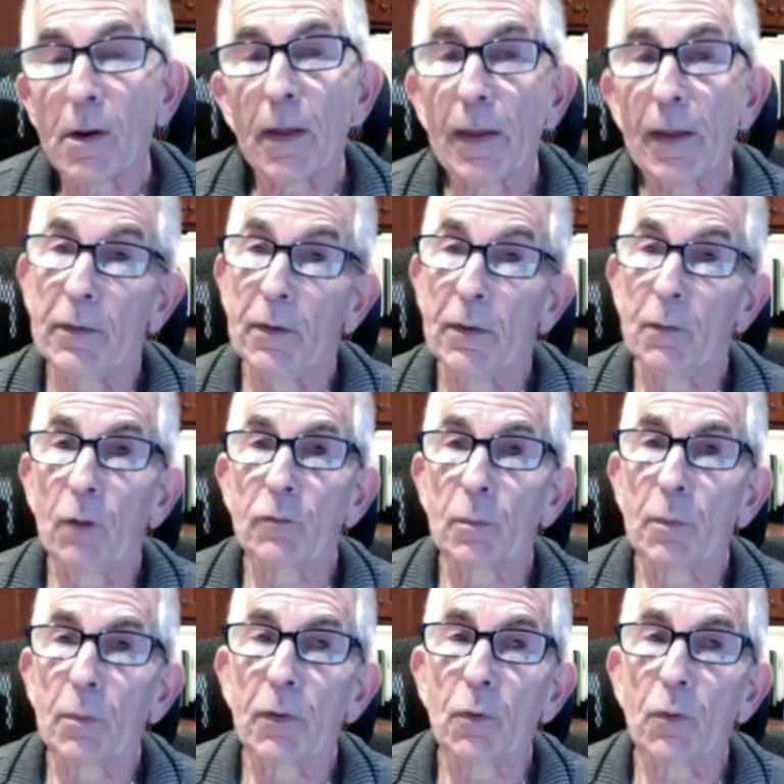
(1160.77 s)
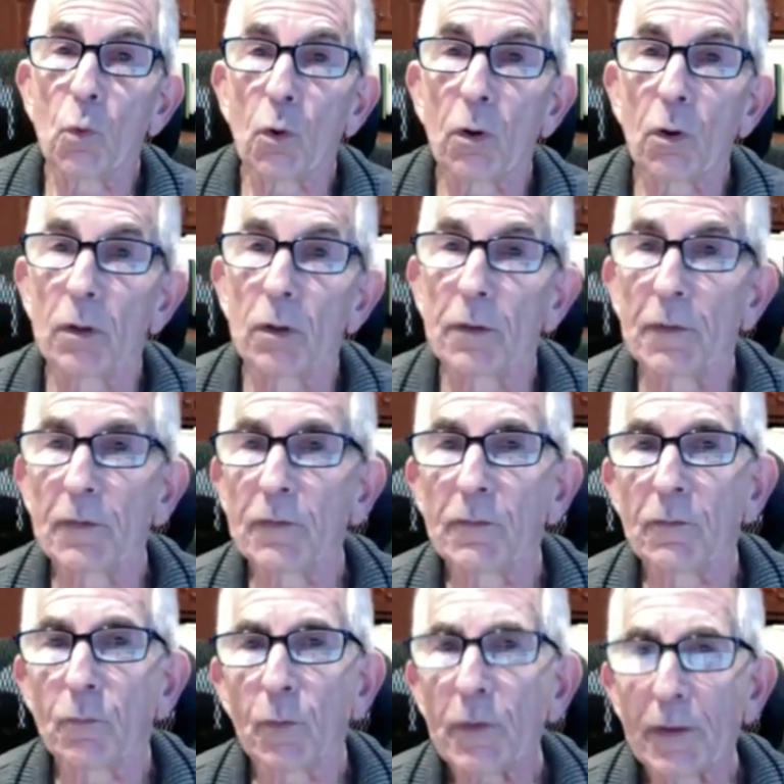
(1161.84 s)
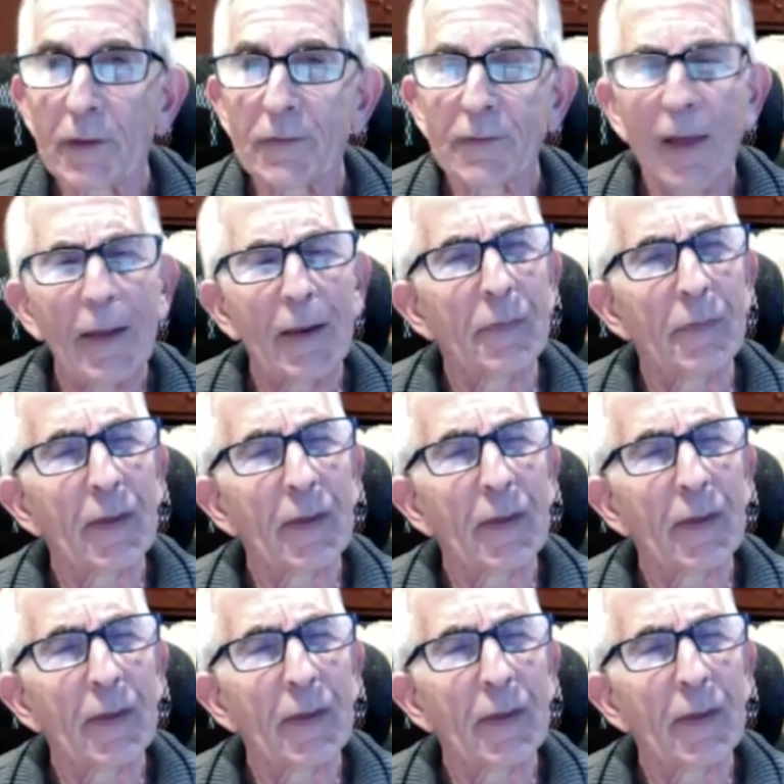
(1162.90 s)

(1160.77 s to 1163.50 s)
and ultimately the world. And this is really exciting.